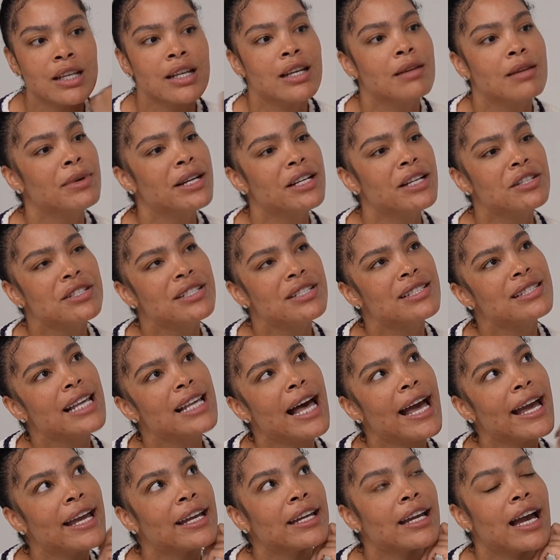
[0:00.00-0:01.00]
But it's just
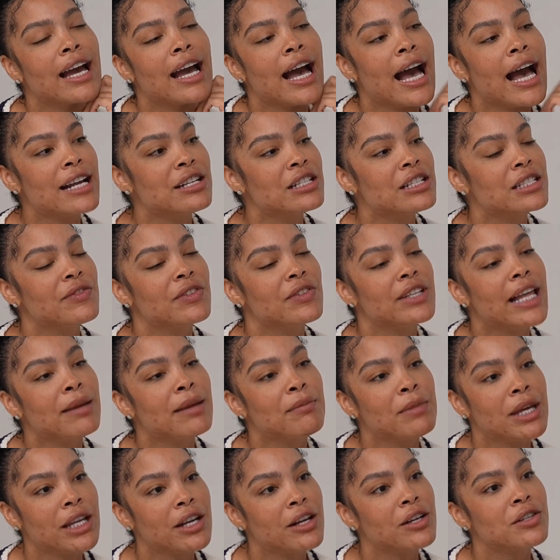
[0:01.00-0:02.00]
like I just feel like
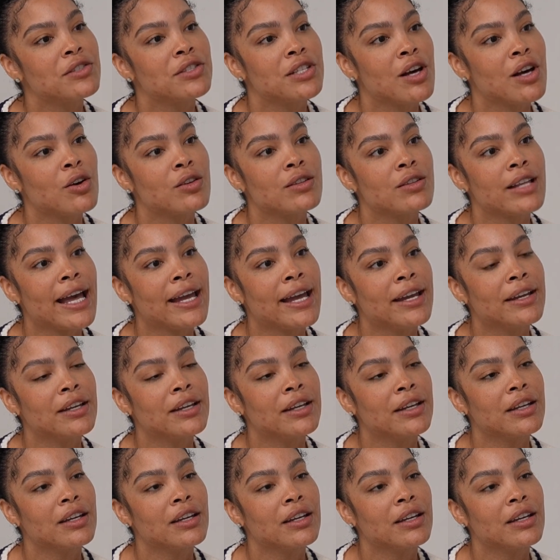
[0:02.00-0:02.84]
men are so like